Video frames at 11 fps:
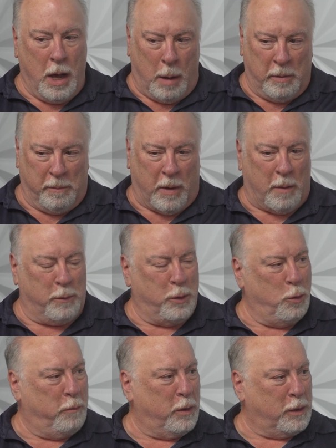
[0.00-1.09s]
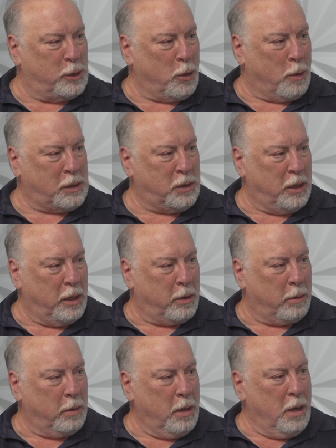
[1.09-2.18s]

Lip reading: I'm involved with New Village Arts Theater.